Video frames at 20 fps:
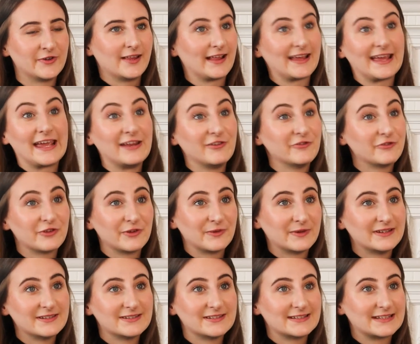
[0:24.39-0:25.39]
like
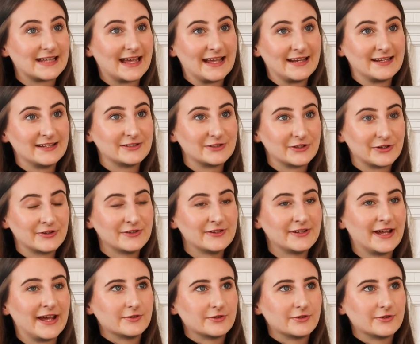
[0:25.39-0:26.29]
influencers getting it done.